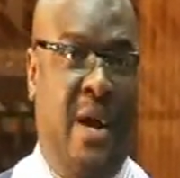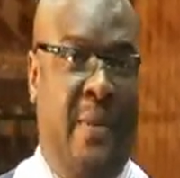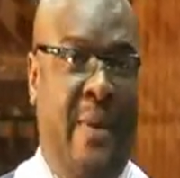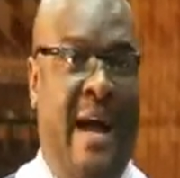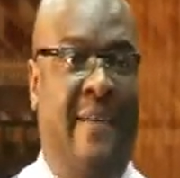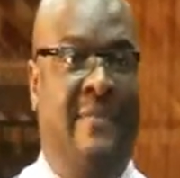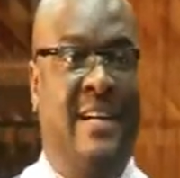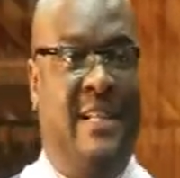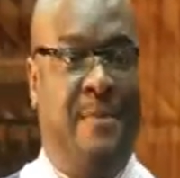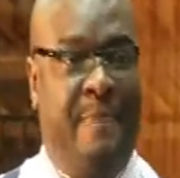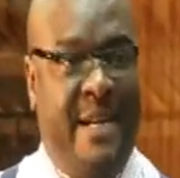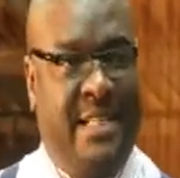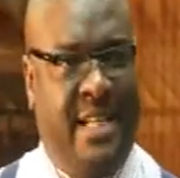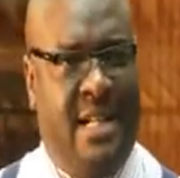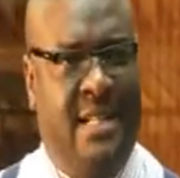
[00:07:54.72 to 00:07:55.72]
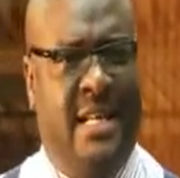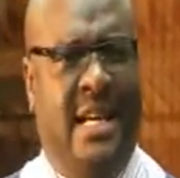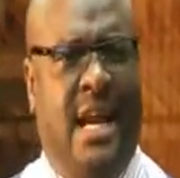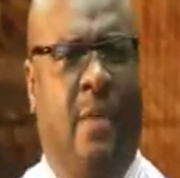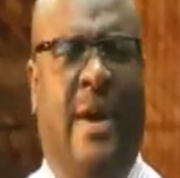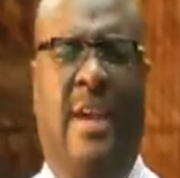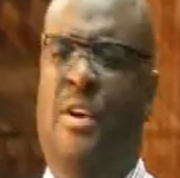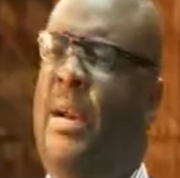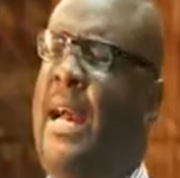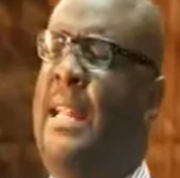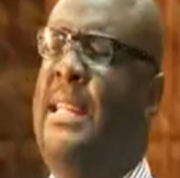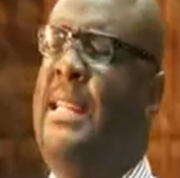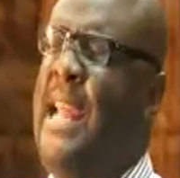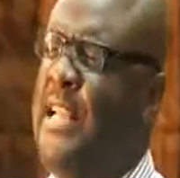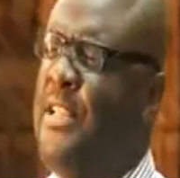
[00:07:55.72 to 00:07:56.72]
We're having a special dinner where you
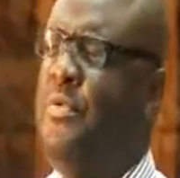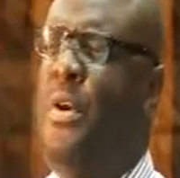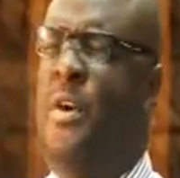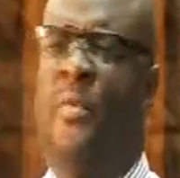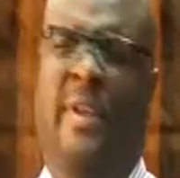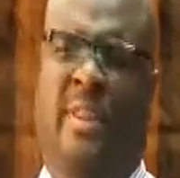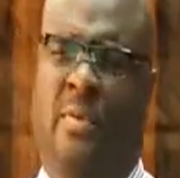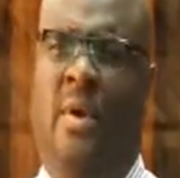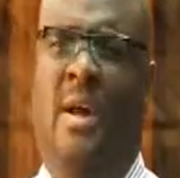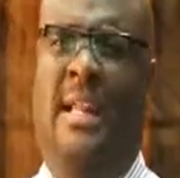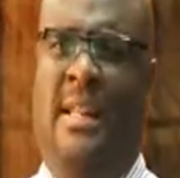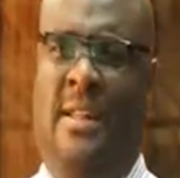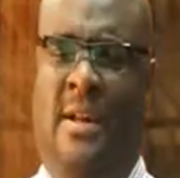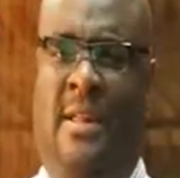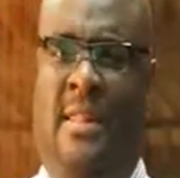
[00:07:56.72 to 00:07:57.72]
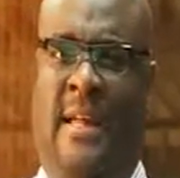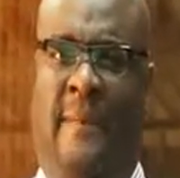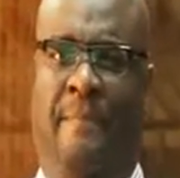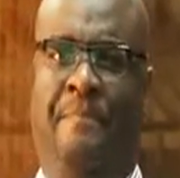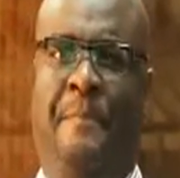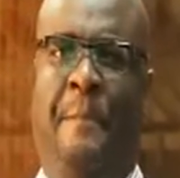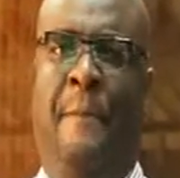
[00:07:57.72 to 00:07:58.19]
can network with one another.